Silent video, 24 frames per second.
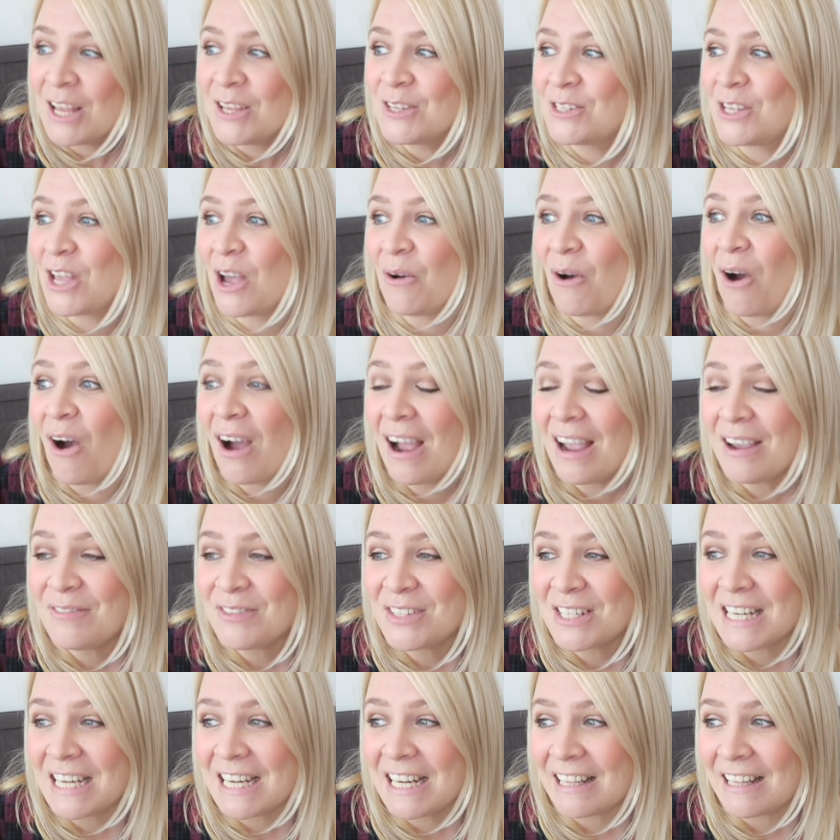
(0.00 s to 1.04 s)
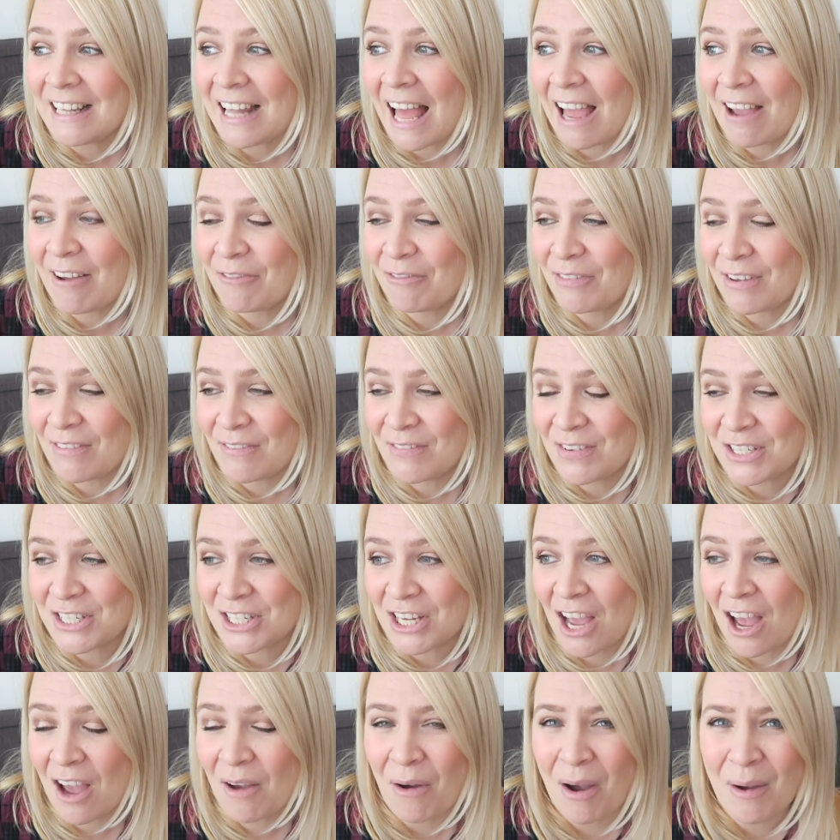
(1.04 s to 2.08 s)
So I've done a little outfit
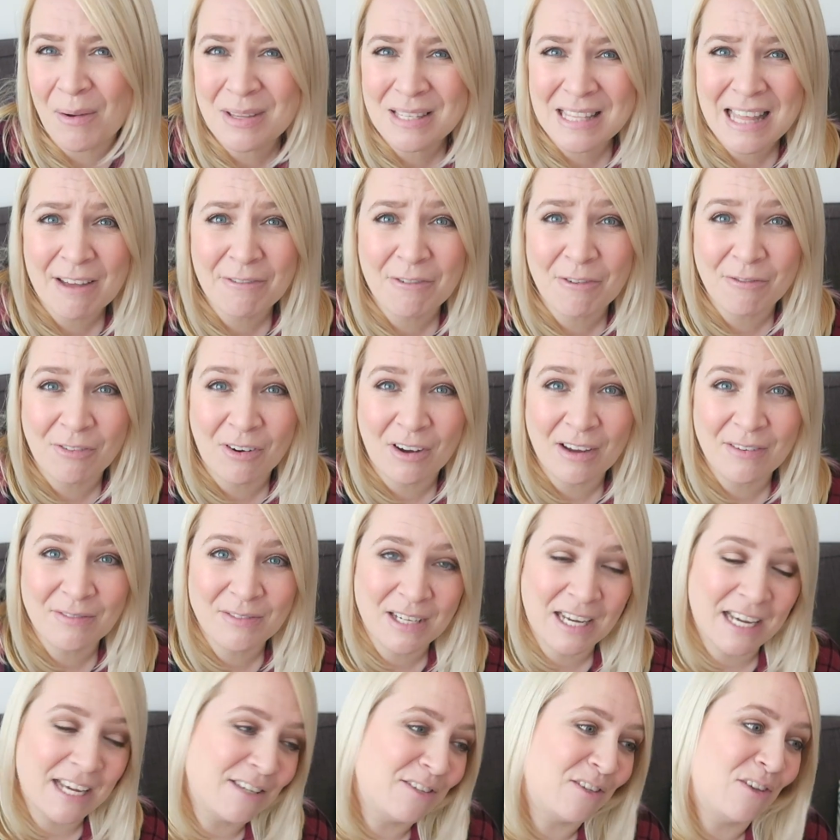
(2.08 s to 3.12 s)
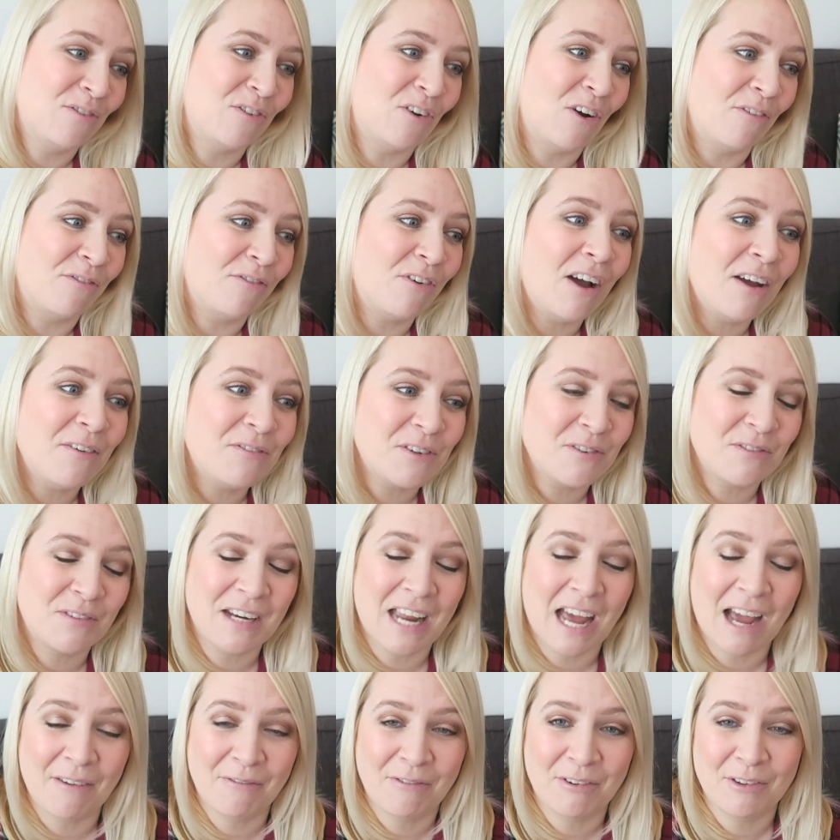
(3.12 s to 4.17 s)
video. I was there for 5 days, so you've got 5
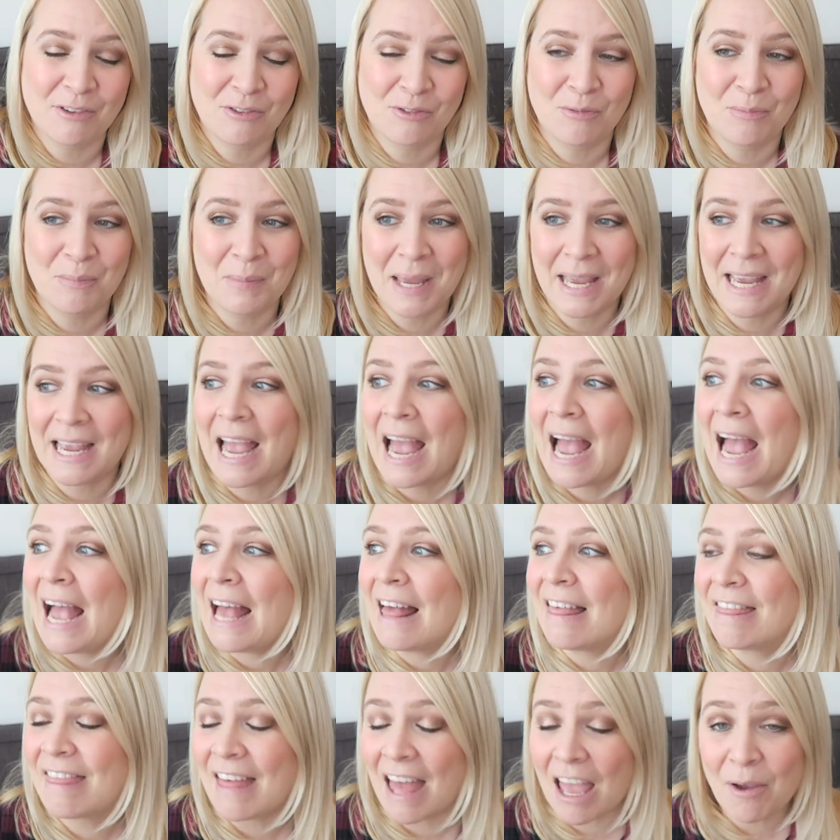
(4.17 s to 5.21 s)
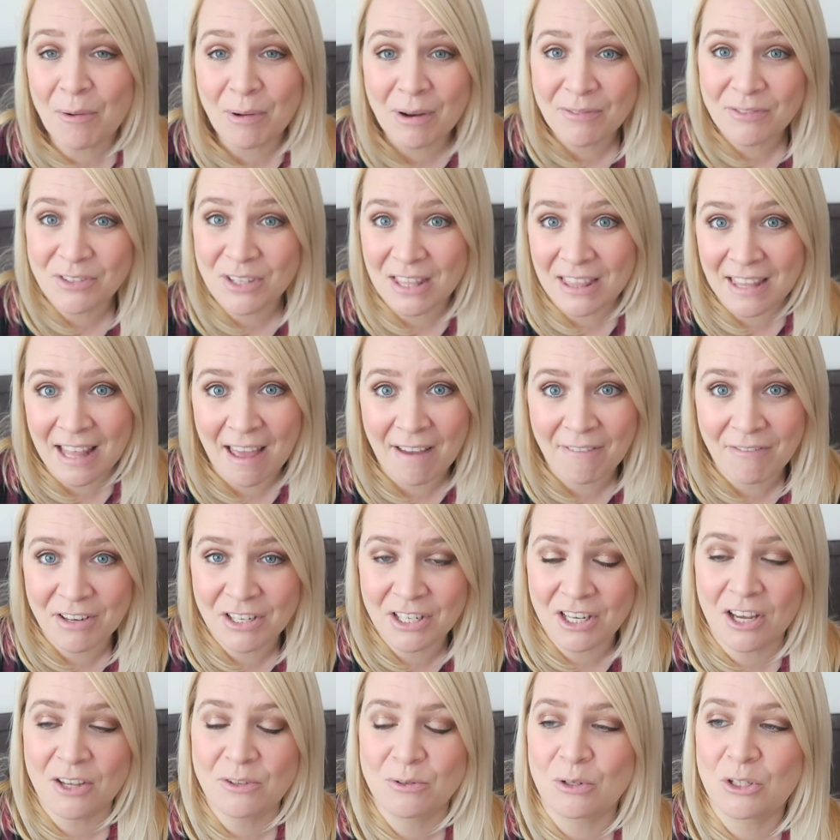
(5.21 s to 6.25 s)
different outfits from me. They will have done their
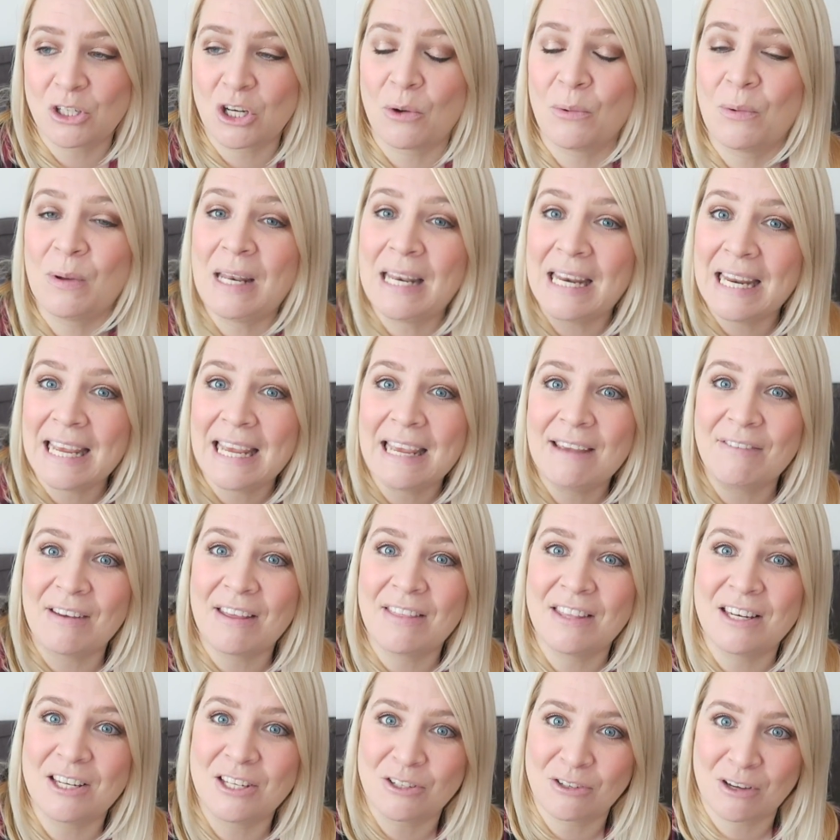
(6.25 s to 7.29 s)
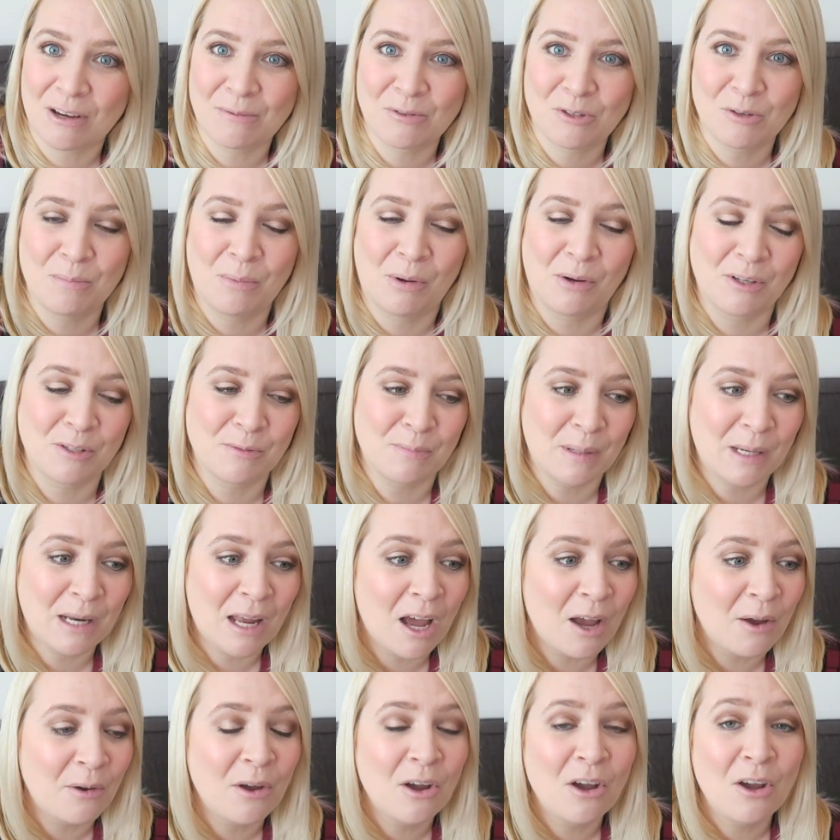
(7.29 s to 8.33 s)
videos, which I will leave in the description box
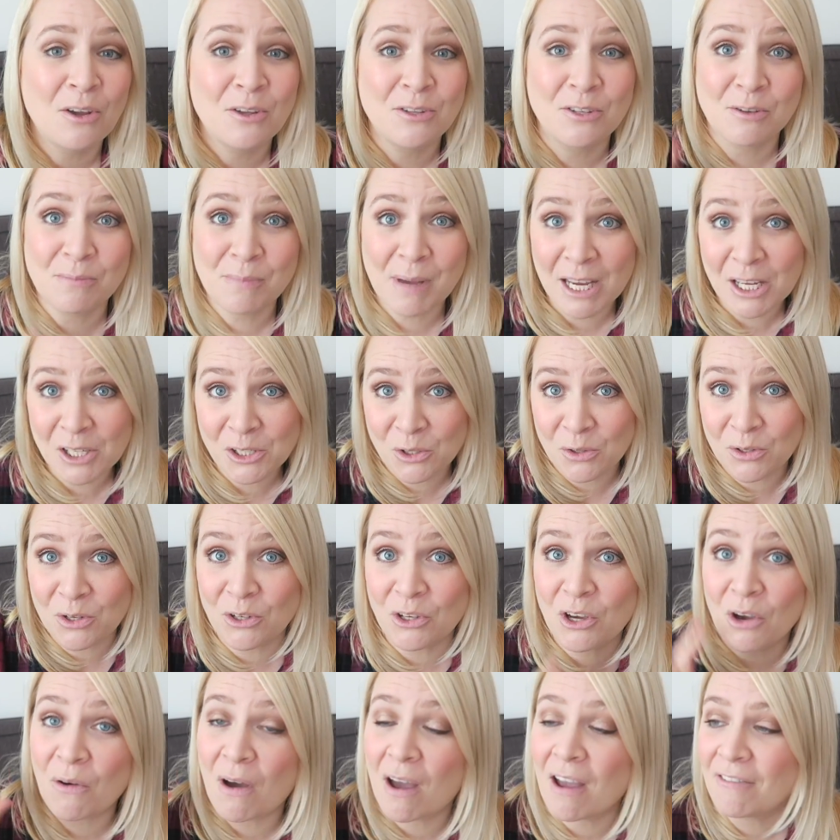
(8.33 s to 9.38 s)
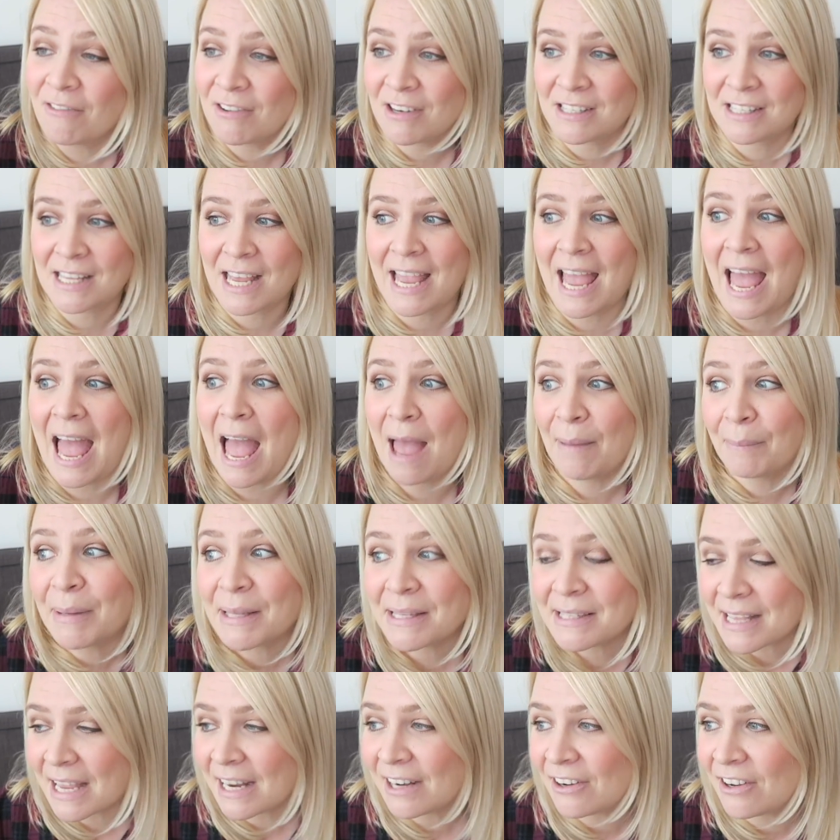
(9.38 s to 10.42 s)
below. So make sure you go over and say,
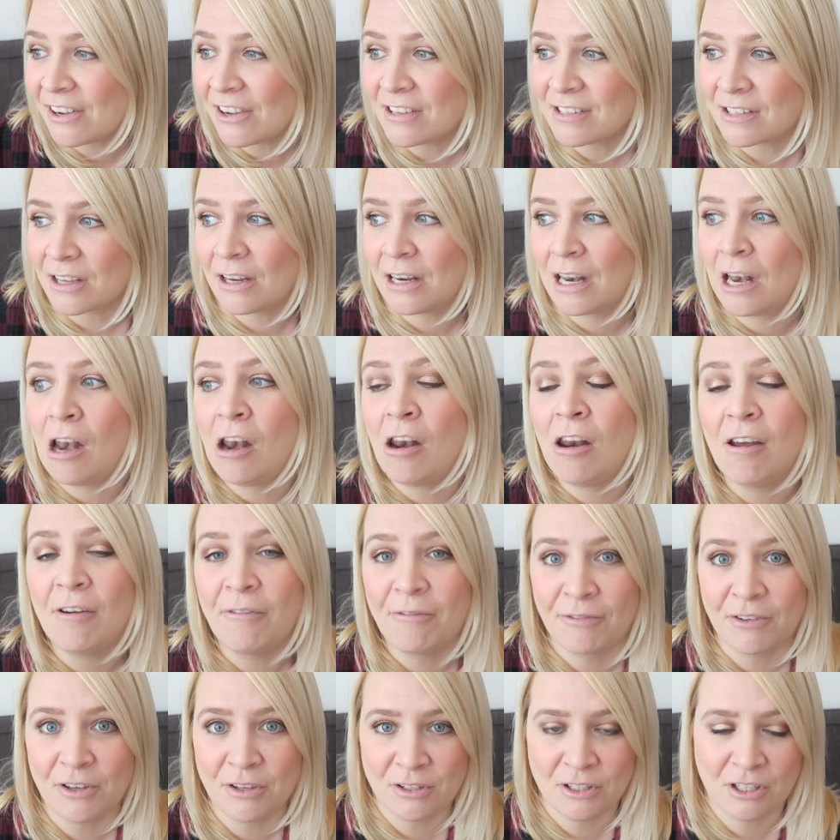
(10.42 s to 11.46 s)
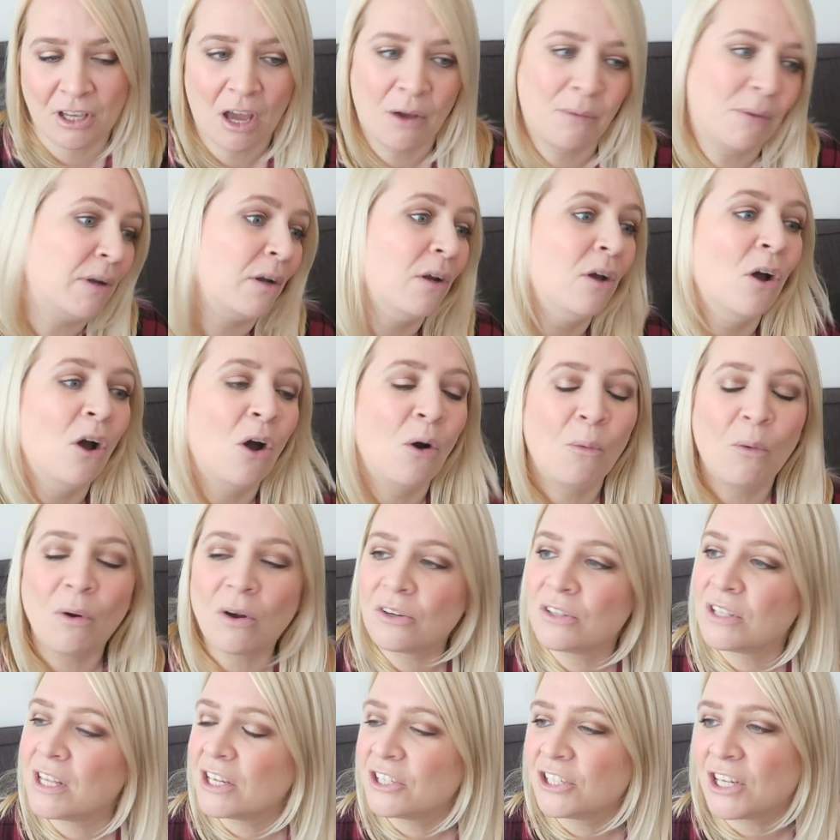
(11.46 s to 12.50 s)
Emma sent us. I'd love for you to go and
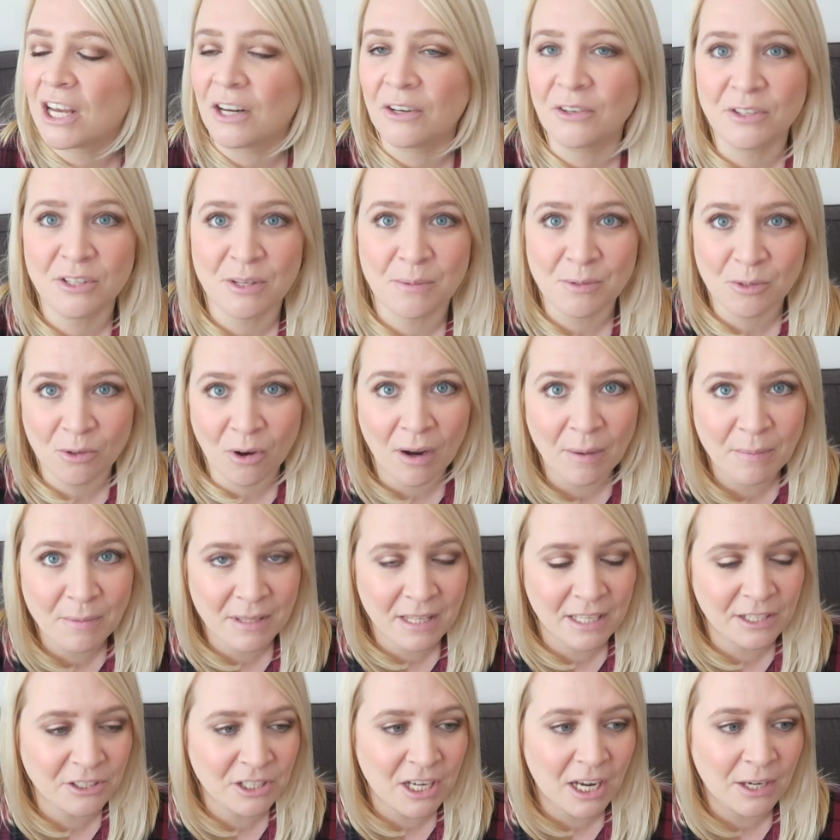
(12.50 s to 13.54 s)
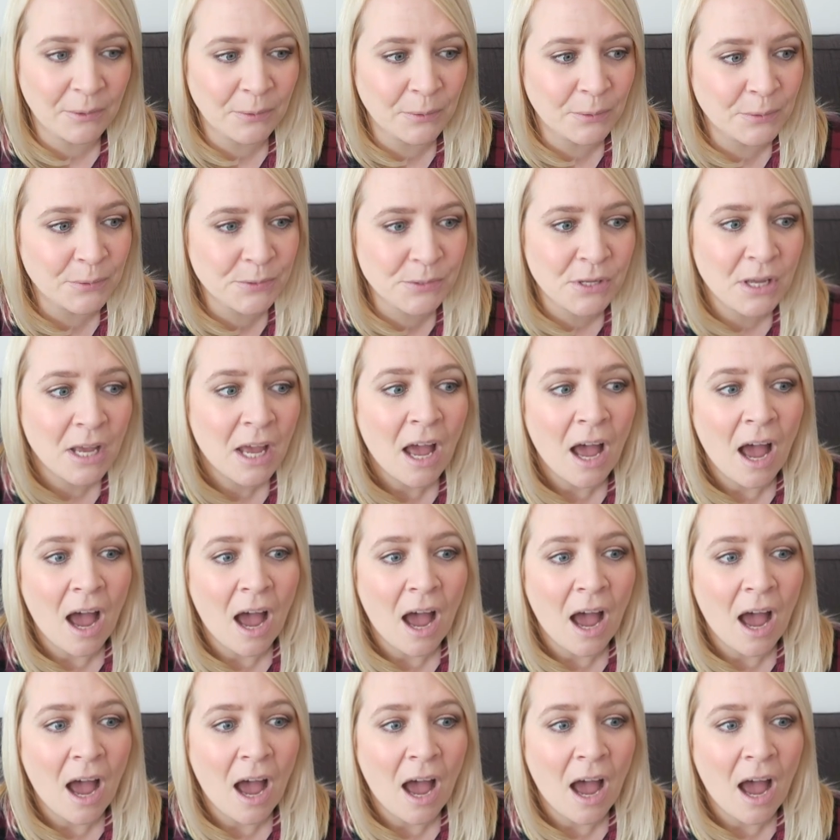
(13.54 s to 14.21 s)
watch their channel, subscribe to their channels.